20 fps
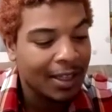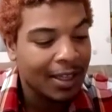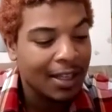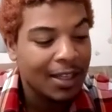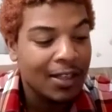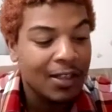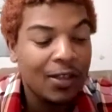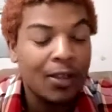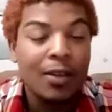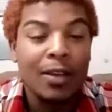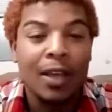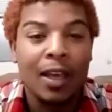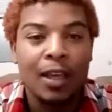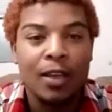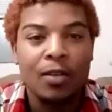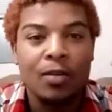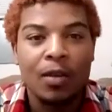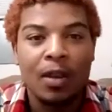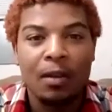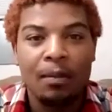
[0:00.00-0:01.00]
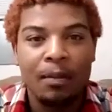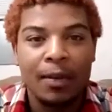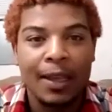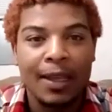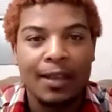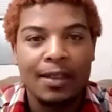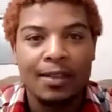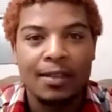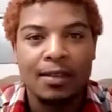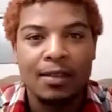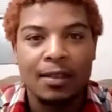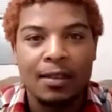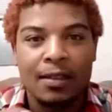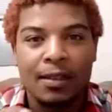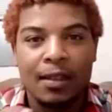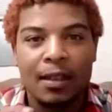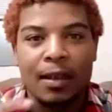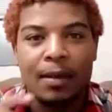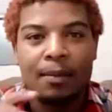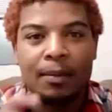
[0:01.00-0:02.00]
So yeah, you can mix
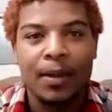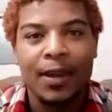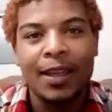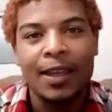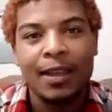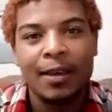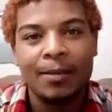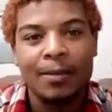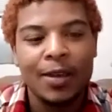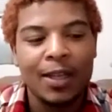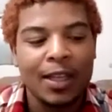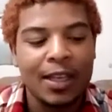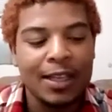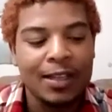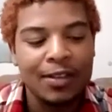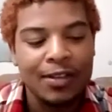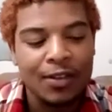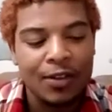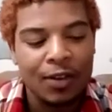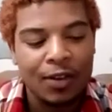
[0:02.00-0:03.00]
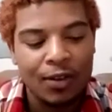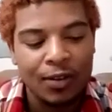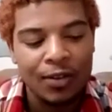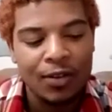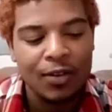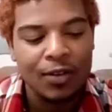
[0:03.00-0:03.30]
pink Himalayan salt, you